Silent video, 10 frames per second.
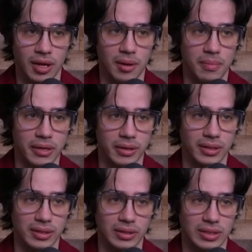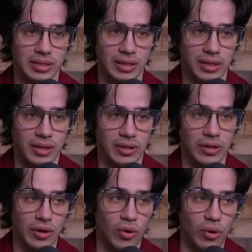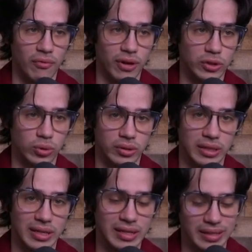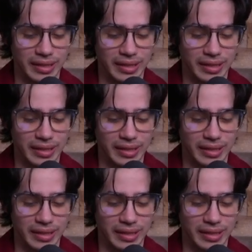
because eventually